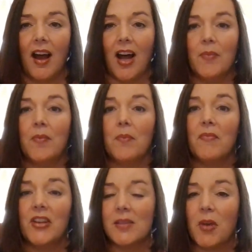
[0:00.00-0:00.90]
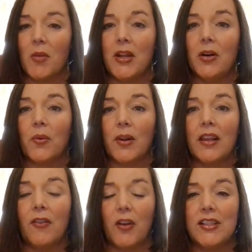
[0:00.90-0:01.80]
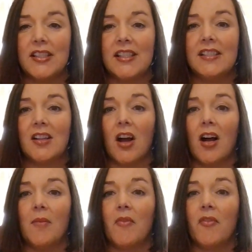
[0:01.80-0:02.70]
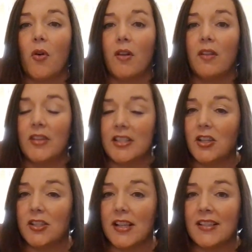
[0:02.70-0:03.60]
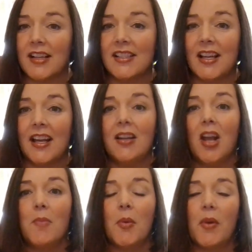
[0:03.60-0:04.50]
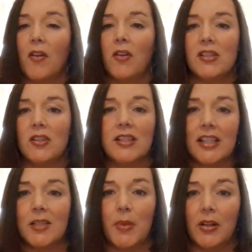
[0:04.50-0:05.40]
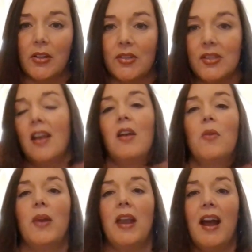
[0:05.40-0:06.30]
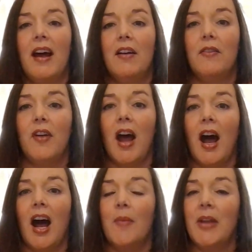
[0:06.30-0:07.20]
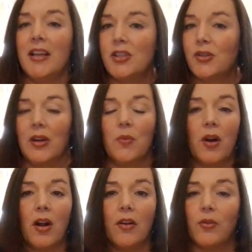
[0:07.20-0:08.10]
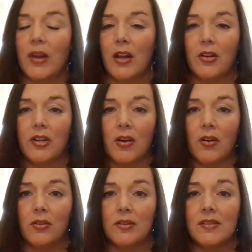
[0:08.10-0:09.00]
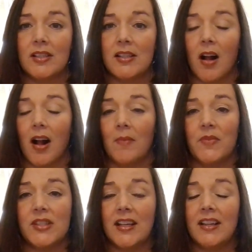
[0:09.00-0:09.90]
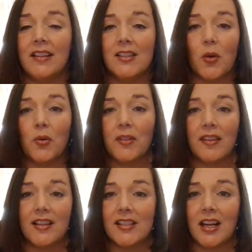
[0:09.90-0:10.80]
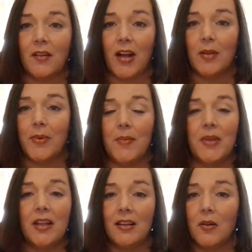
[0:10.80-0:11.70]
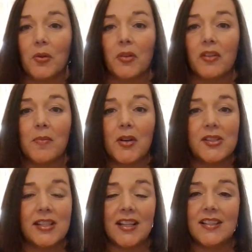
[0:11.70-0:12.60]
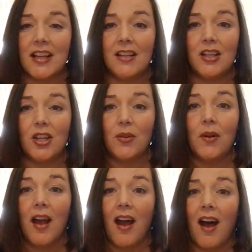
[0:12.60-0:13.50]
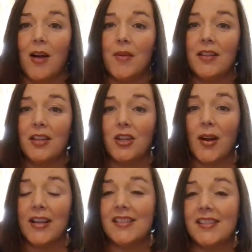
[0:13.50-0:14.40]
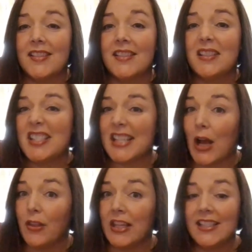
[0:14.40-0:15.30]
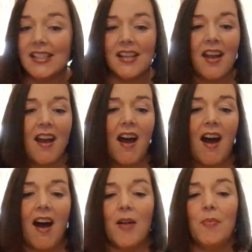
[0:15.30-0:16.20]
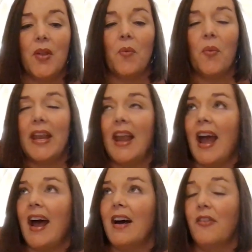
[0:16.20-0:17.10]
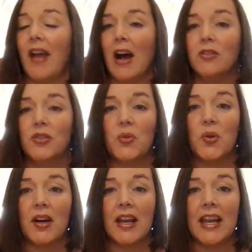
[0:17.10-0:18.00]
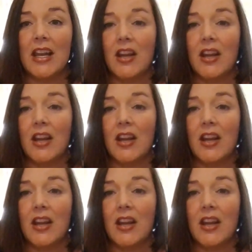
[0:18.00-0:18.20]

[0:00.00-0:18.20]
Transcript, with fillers: Um, Visit Mobile really focuses um, for the visitors, as I said, but we focus on six pillars. We have um, history. We're a 300 year old um, city that's older than the state of Alabama and older than most cities in the U um, in the U.S.'s southeast. Um, we have outdoor